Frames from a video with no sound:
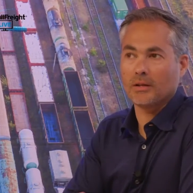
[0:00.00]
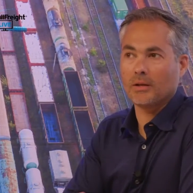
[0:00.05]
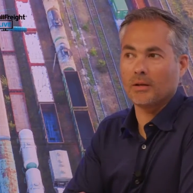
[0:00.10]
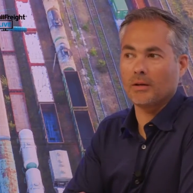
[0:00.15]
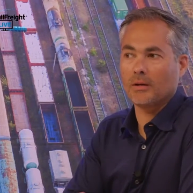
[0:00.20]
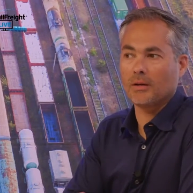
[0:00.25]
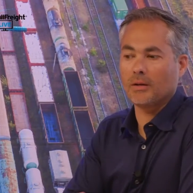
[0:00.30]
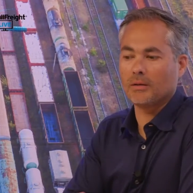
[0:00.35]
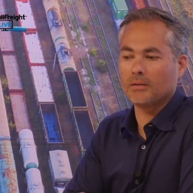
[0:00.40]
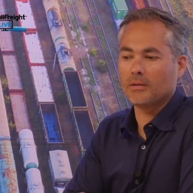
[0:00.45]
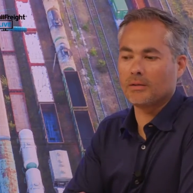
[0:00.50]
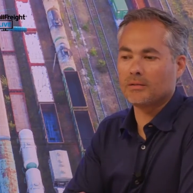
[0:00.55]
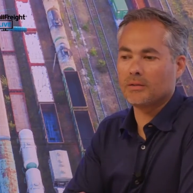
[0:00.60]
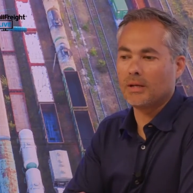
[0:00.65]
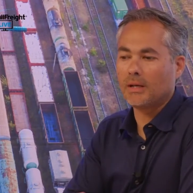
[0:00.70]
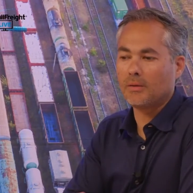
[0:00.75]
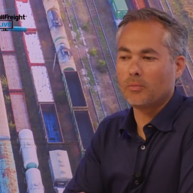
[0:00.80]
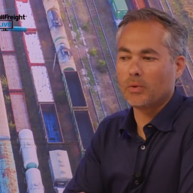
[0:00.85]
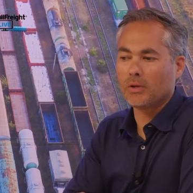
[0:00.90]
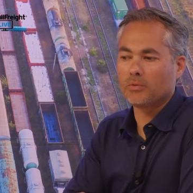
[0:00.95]
The
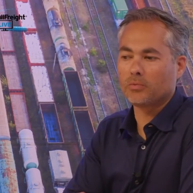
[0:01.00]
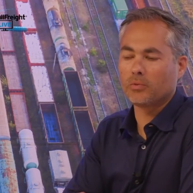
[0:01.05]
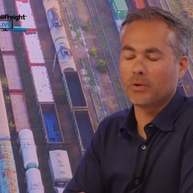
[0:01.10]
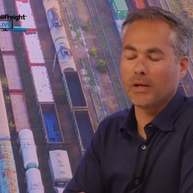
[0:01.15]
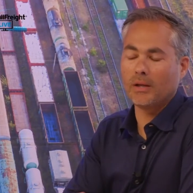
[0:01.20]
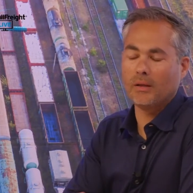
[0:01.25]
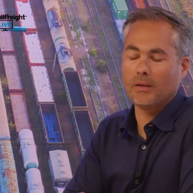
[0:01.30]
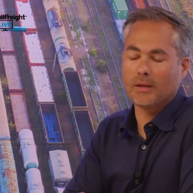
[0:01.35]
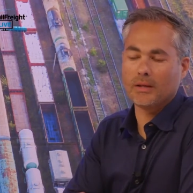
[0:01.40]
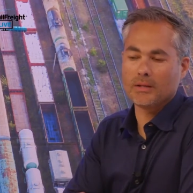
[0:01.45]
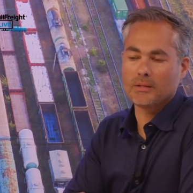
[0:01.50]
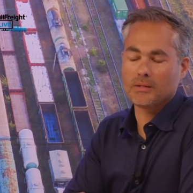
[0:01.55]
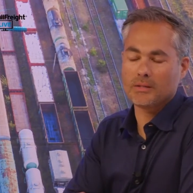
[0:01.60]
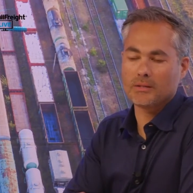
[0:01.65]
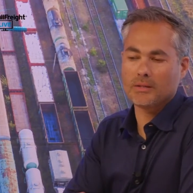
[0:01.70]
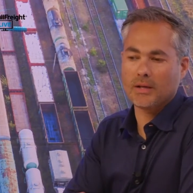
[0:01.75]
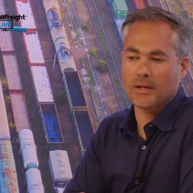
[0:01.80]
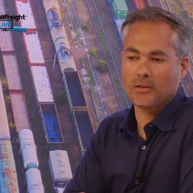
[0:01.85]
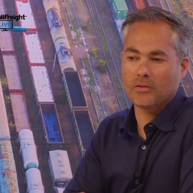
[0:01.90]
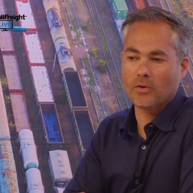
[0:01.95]
thing with rail is
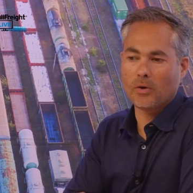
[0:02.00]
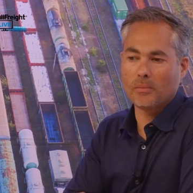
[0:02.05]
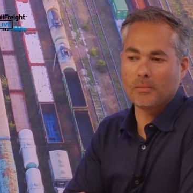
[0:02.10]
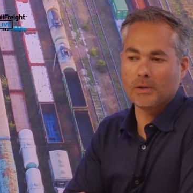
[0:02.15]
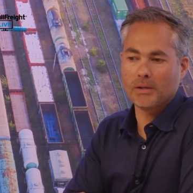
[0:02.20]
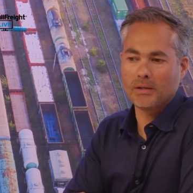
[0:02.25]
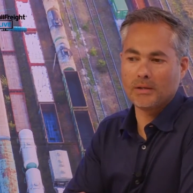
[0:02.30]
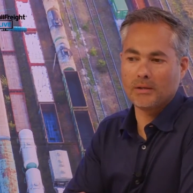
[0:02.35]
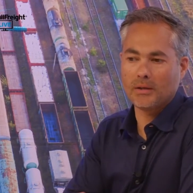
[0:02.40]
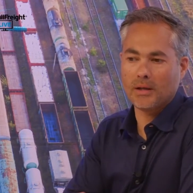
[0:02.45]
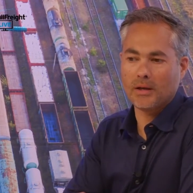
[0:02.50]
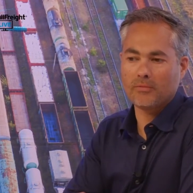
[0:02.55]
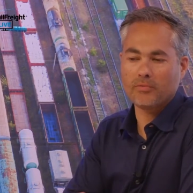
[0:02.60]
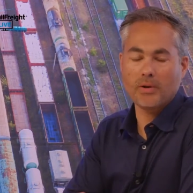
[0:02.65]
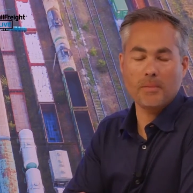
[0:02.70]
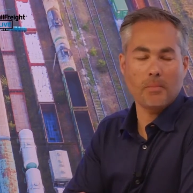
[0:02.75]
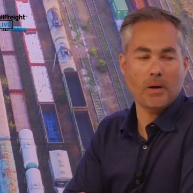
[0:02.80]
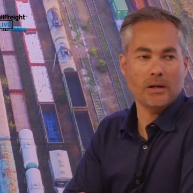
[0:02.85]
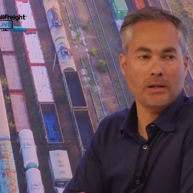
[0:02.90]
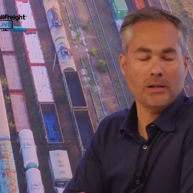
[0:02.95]
that normally
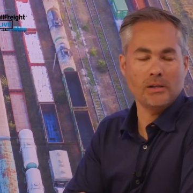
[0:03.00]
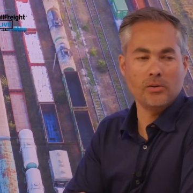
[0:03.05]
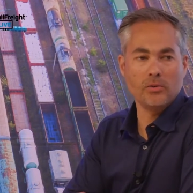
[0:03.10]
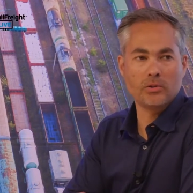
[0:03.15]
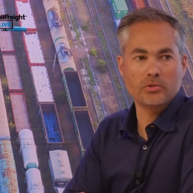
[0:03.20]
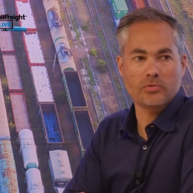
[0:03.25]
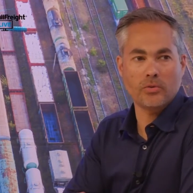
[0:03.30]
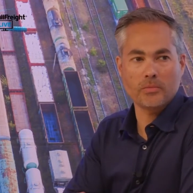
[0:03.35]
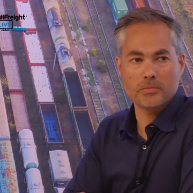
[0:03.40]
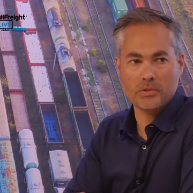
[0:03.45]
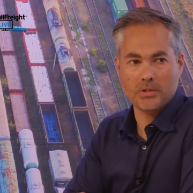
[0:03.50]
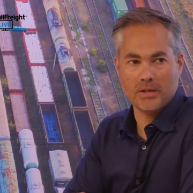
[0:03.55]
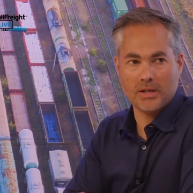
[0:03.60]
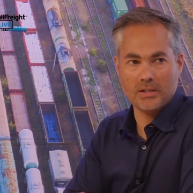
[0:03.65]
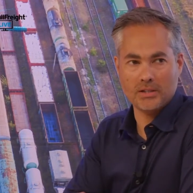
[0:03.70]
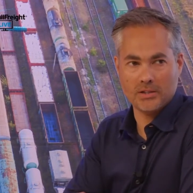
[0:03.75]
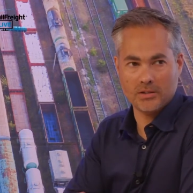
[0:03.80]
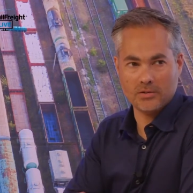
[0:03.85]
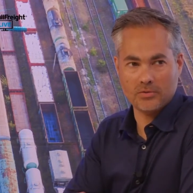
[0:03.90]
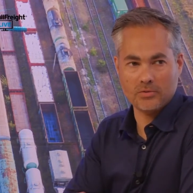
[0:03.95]
everybody looks from
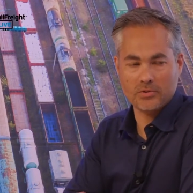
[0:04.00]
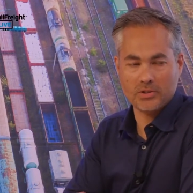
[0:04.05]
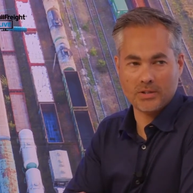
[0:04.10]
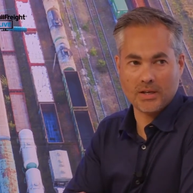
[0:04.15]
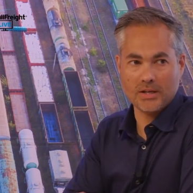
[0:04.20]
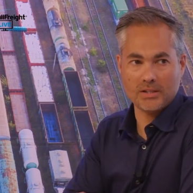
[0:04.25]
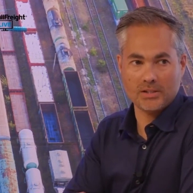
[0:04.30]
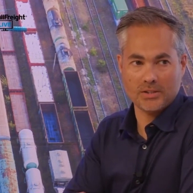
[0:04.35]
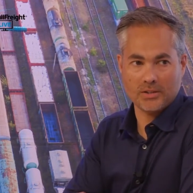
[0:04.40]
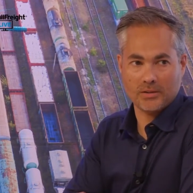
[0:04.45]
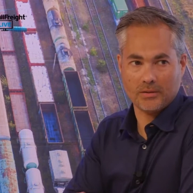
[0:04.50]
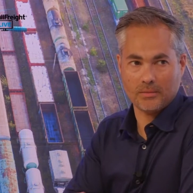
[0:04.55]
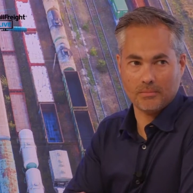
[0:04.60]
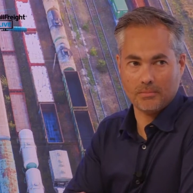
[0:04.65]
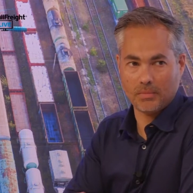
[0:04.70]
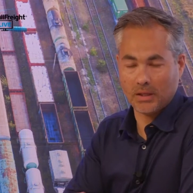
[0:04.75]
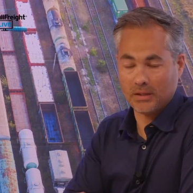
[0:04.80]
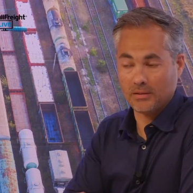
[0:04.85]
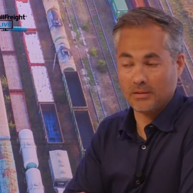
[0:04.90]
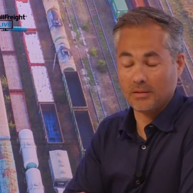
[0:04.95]
station to
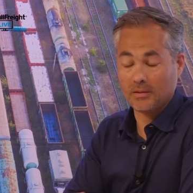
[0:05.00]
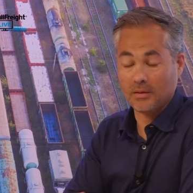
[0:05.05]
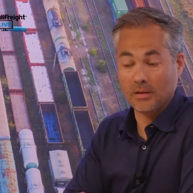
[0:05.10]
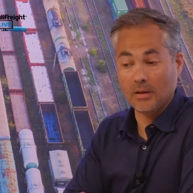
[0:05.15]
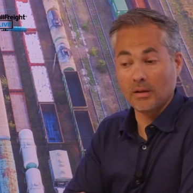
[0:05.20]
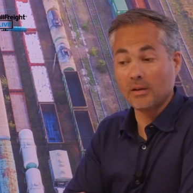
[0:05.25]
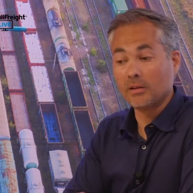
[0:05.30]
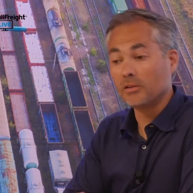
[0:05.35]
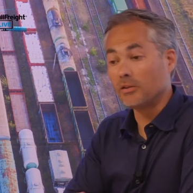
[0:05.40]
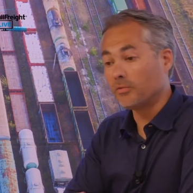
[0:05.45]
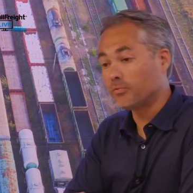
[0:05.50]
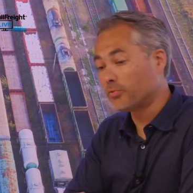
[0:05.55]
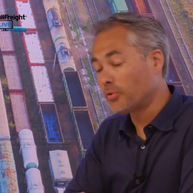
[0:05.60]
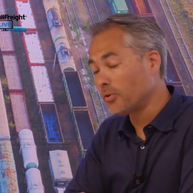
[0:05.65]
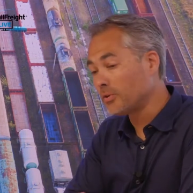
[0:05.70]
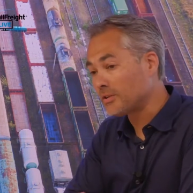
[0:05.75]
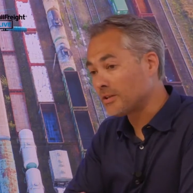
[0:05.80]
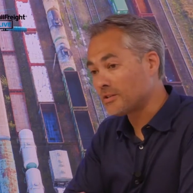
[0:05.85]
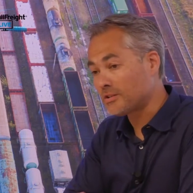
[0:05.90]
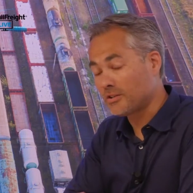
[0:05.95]
station, but the
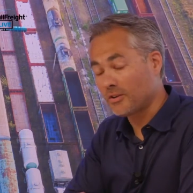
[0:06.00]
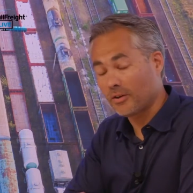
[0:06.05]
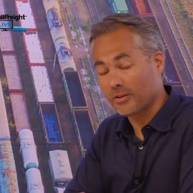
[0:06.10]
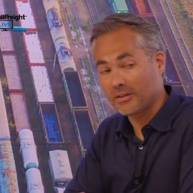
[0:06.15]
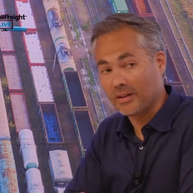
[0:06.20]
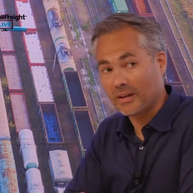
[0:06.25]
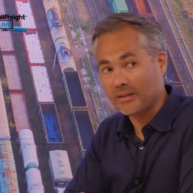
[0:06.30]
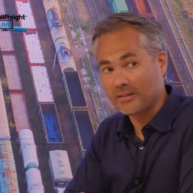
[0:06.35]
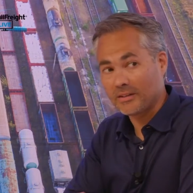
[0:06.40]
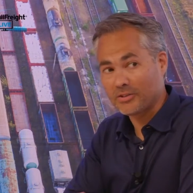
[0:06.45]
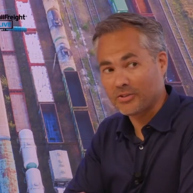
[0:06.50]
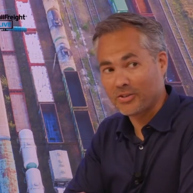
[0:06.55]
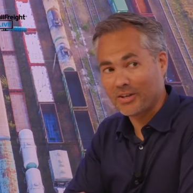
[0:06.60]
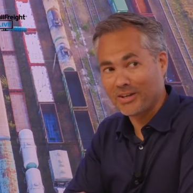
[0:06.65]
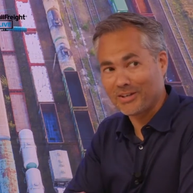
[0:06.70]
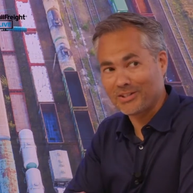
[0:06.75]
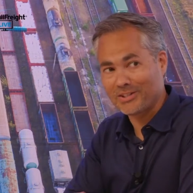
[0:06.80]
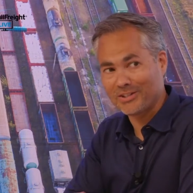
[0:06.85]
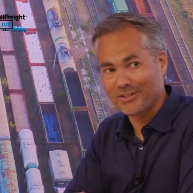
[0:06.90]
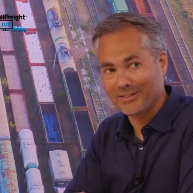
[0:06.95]
fruit is not at the
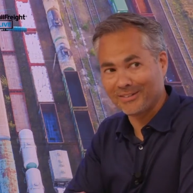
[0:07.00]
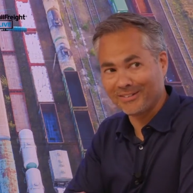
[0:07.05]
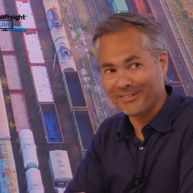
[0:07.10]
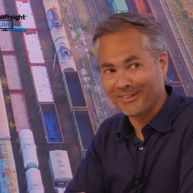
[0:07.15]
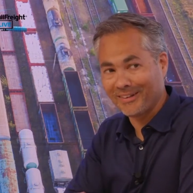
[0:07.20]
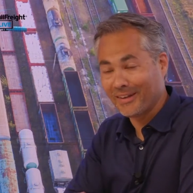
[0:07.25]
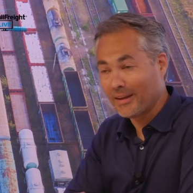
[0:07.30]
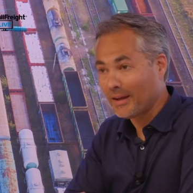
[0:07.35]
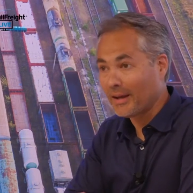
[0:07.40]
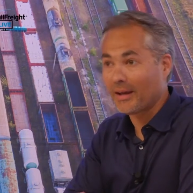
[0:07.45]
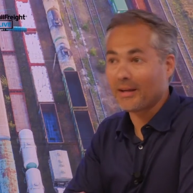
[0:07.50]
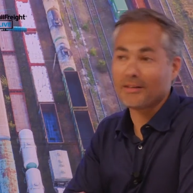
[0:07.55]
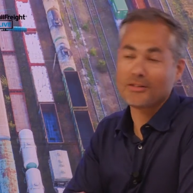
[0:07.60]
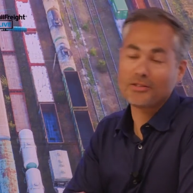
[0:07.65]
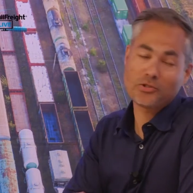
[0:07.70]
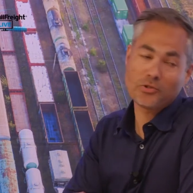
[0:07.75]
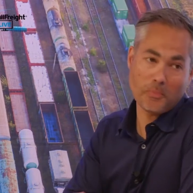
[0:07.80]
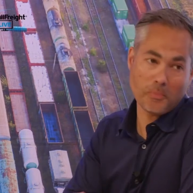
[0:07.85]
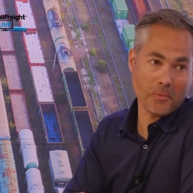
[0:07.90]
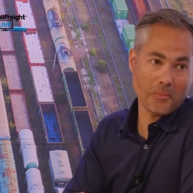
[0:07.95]
station and the
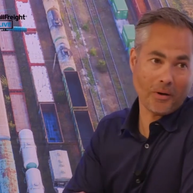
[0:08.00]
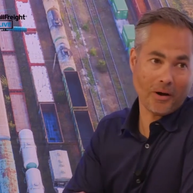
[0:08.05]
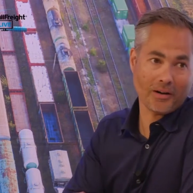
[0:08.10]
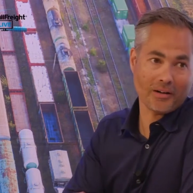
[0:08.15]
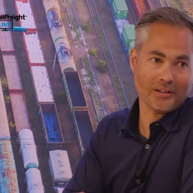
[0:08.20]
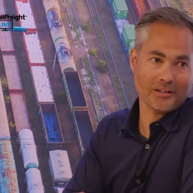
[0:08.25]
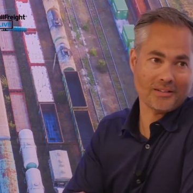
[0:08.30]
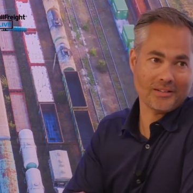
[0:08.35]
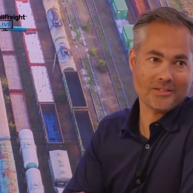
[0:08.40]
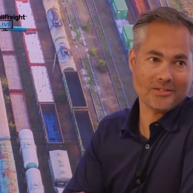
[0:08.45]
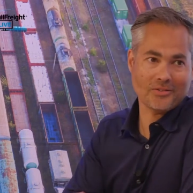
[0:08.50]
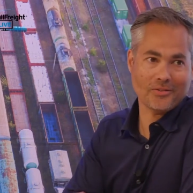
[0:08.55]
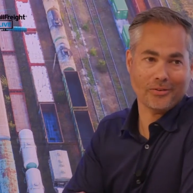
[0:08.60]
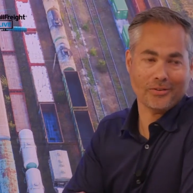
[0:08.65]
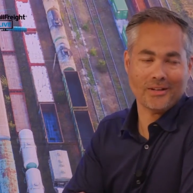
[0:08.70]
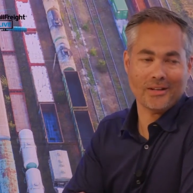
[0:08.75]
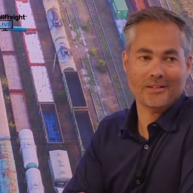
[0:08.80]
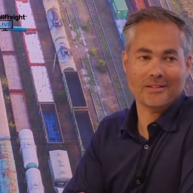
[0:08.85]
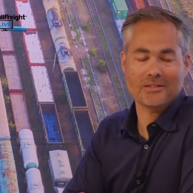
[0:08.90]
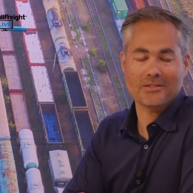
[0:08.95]
supermarket is
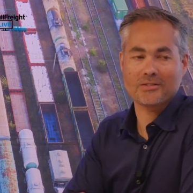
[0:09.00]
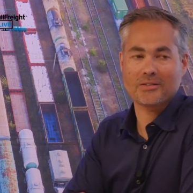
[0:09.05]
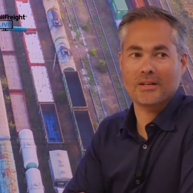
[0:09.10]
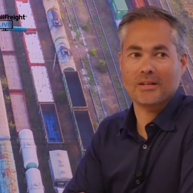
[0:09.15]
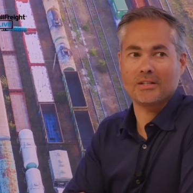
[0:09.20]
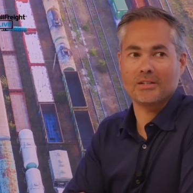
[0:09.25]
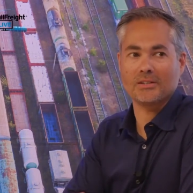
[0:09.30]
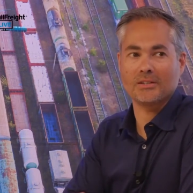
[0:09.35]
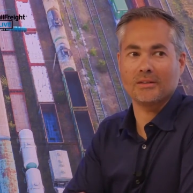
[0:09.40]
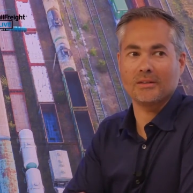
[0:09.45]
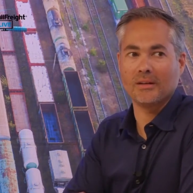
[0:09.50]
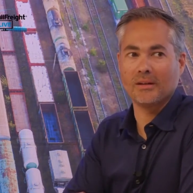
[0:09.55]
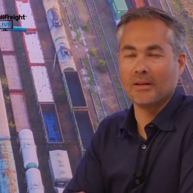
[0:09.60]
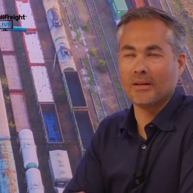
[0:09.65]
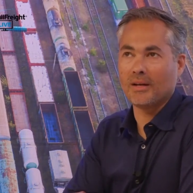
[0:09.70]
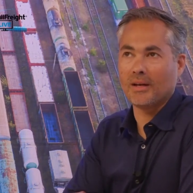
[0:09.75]
not at the station.